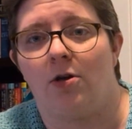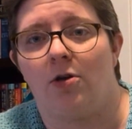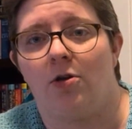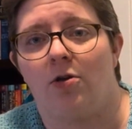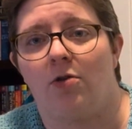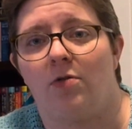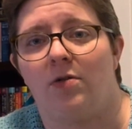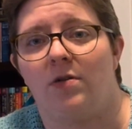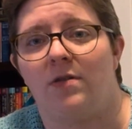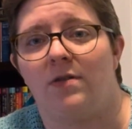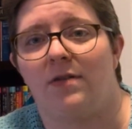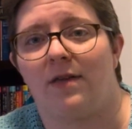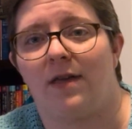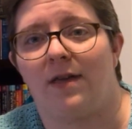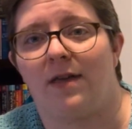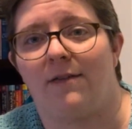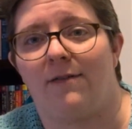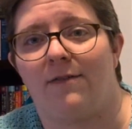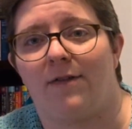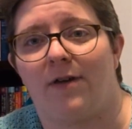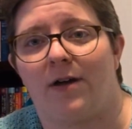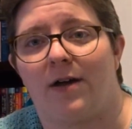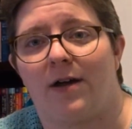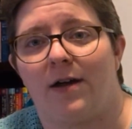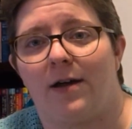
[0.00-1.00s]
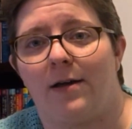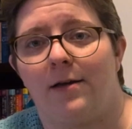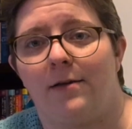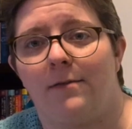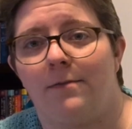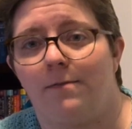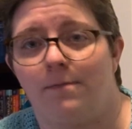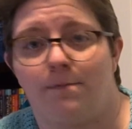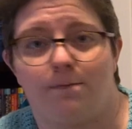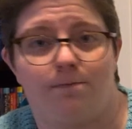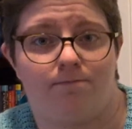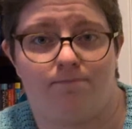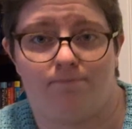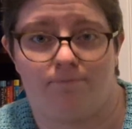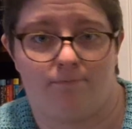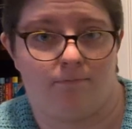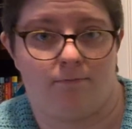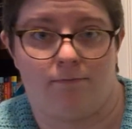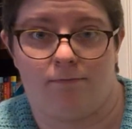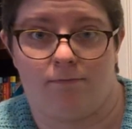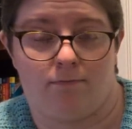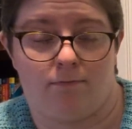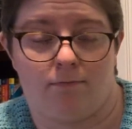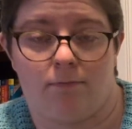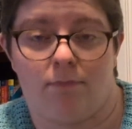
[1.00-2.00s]
who is a very
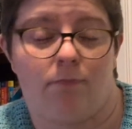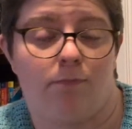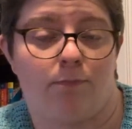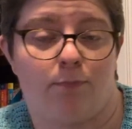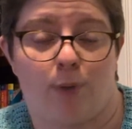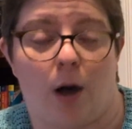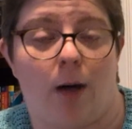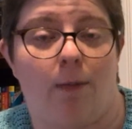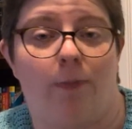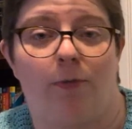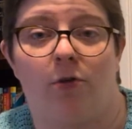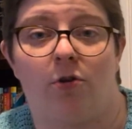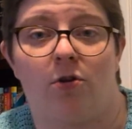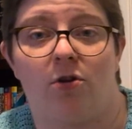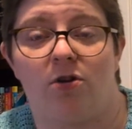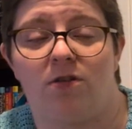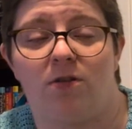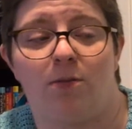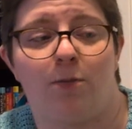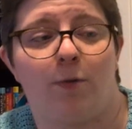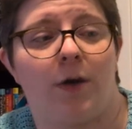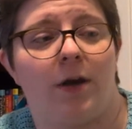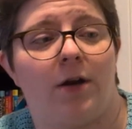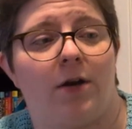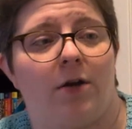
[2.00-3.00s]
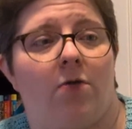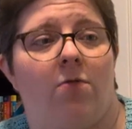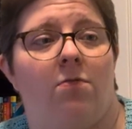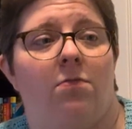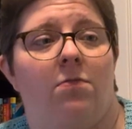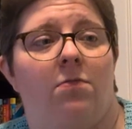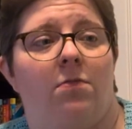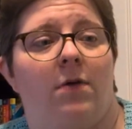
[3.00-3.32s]
popular soprano.